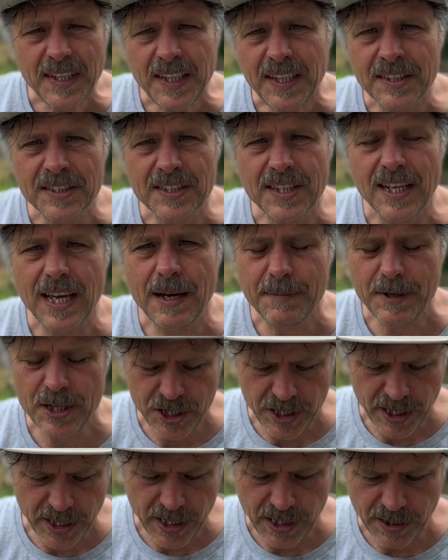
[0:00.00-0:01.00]
So let me
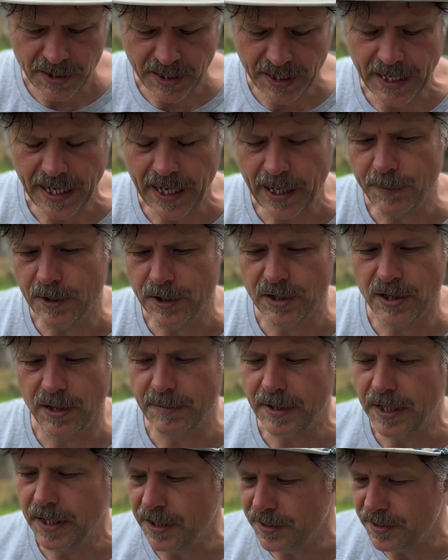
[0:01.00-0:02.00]
show you the gear which I'm
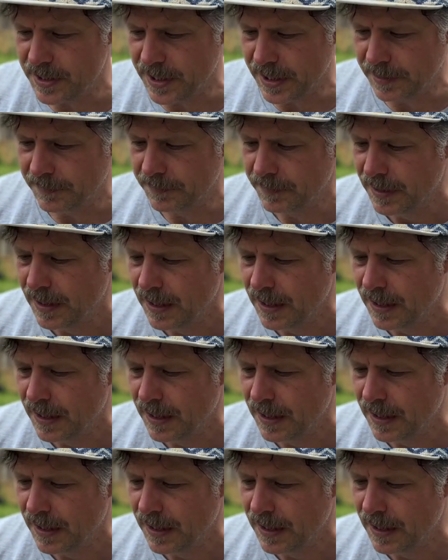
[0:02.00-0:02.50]
using.